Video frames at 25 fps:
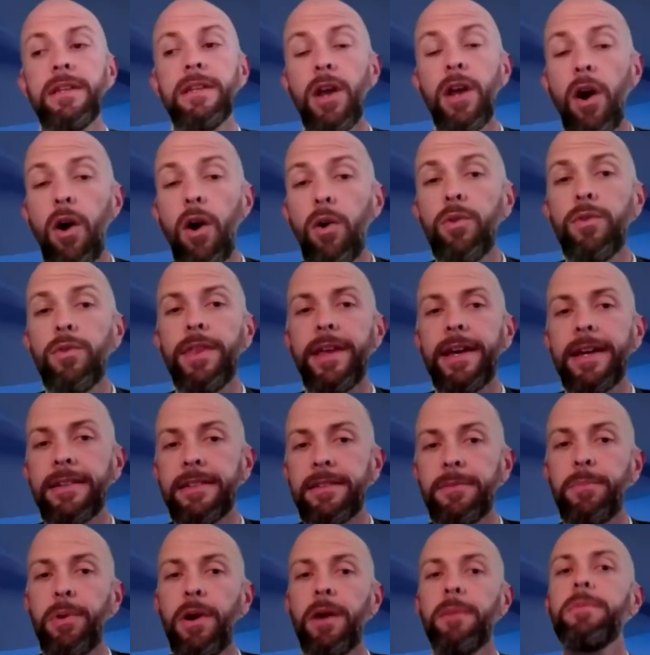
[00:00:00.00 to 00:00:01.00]
know that
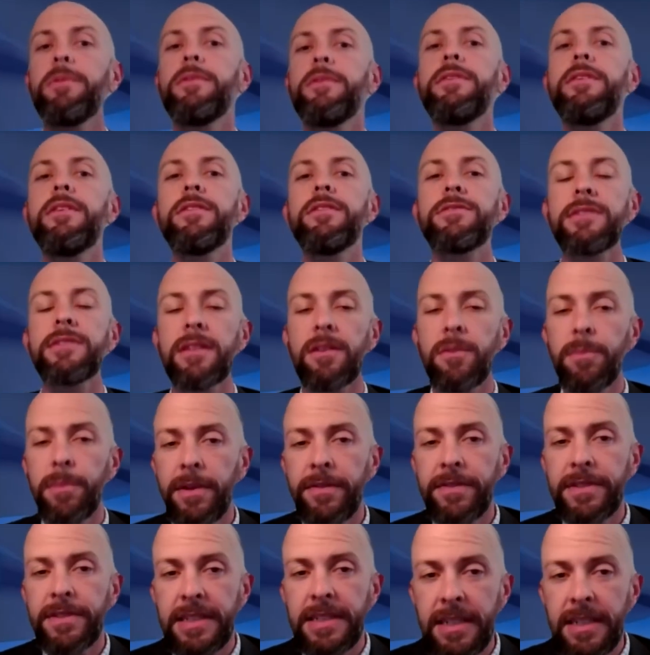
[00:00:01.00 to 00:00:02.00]
probably there's a little bit
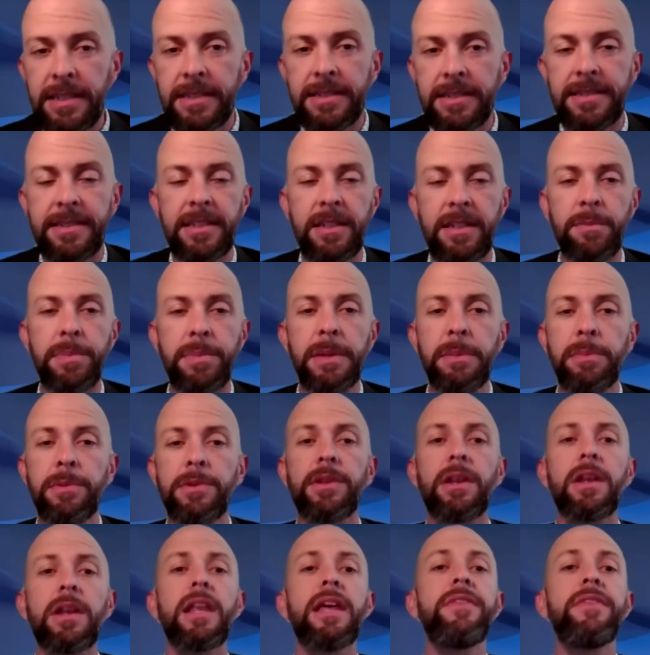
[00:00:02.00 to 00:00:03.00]
of a tendency of people
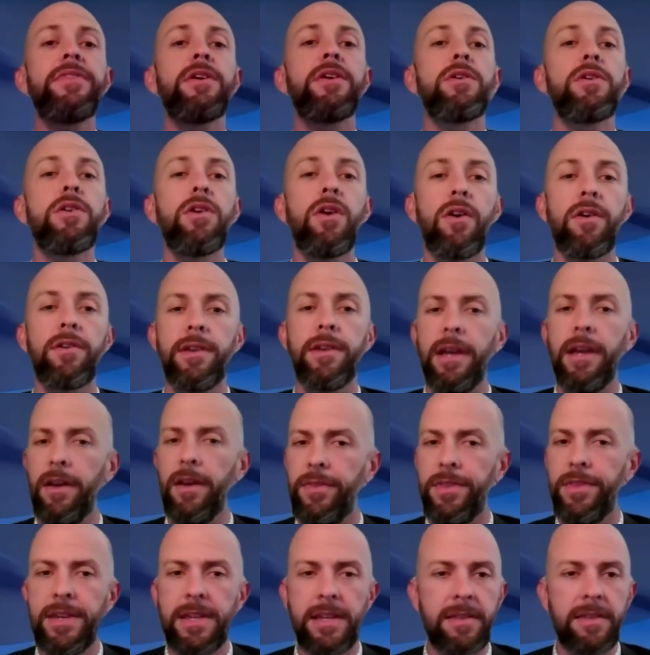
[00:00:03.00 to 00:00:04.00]
to let their guard down,
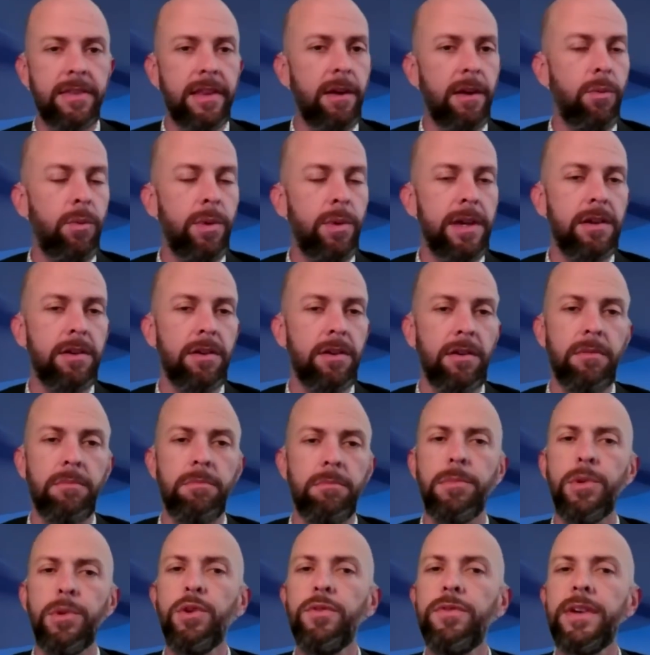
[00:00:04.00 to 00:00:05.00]
thinking that we are
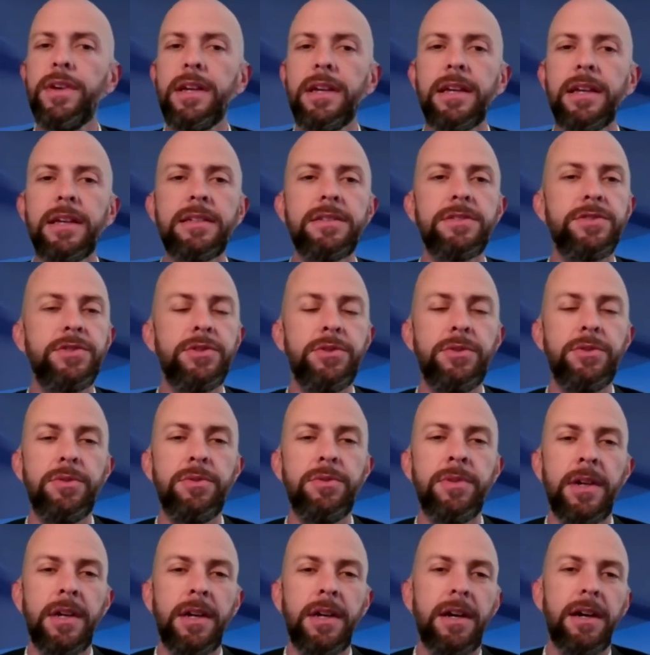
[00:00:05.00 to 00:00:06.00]
moving
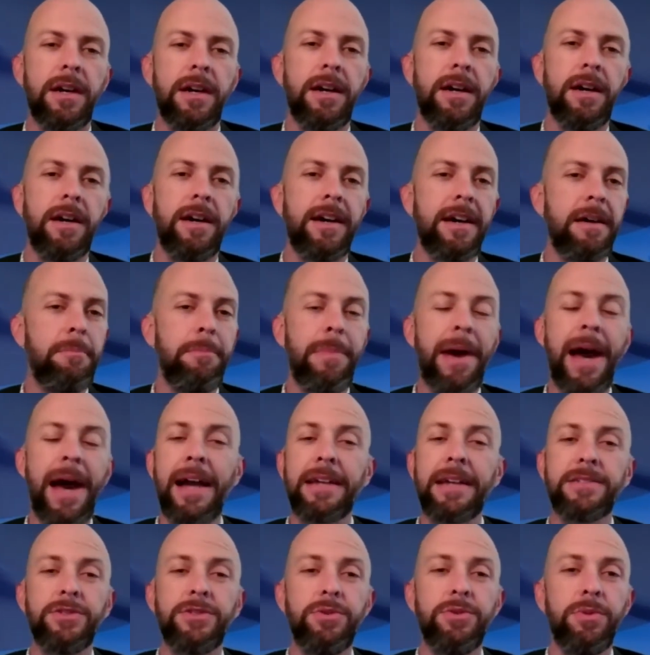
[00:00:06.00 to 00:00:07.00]
into and
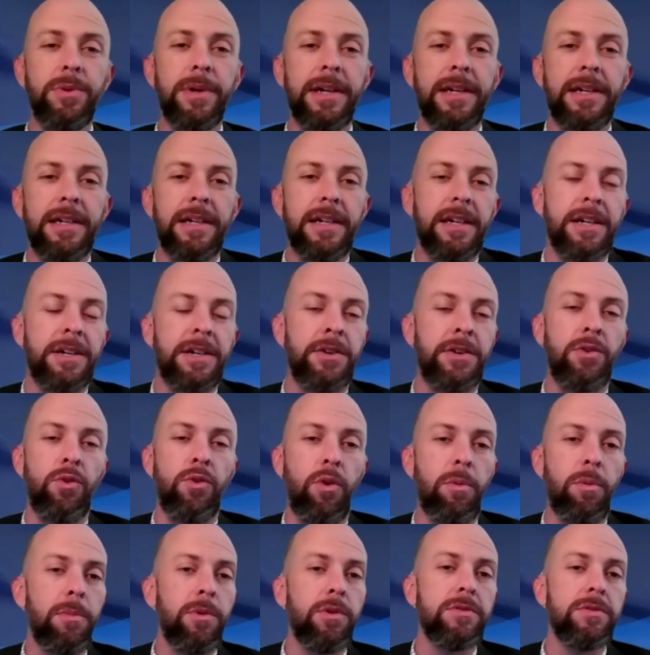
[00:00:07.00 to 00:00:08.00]
back to a
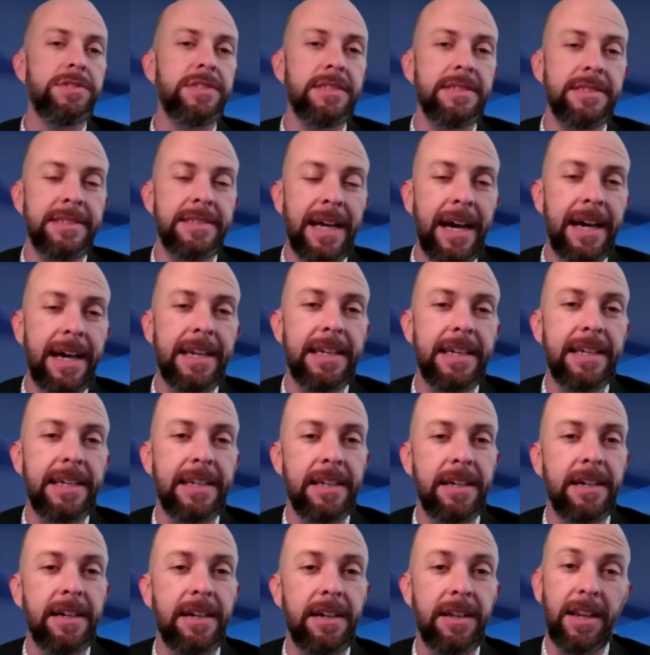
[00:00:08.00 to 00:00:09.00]
normal society
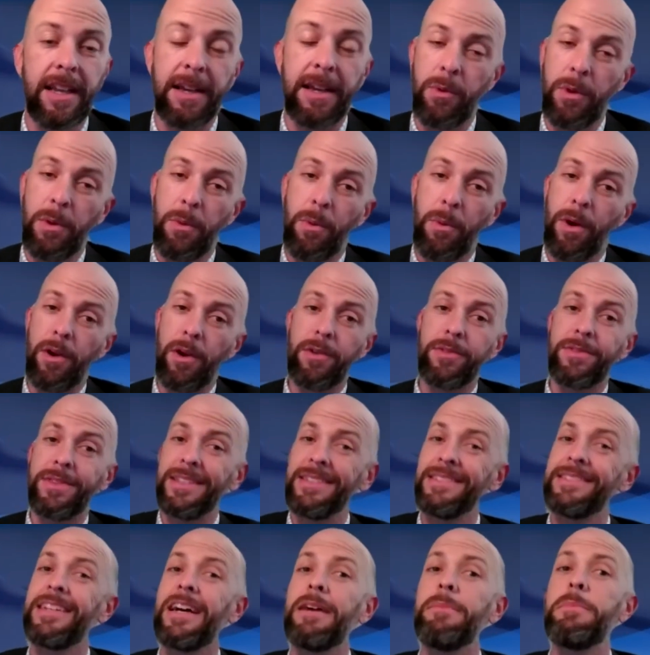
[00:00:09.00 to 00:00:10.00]
like we were
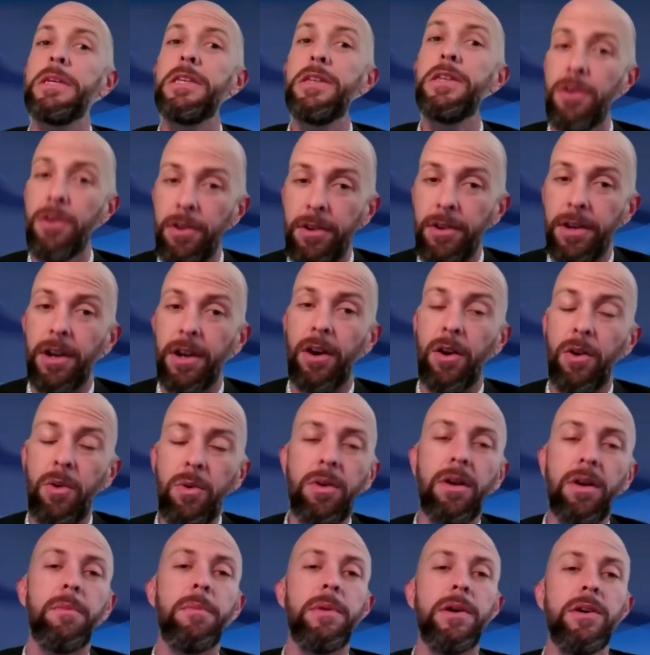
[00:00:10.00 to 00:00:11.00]
this time a year ago
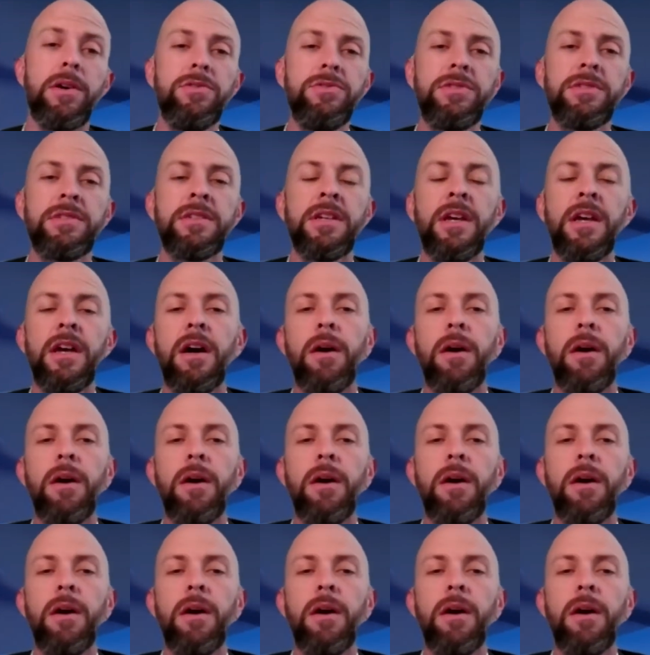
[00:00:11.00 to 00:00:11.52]
almost.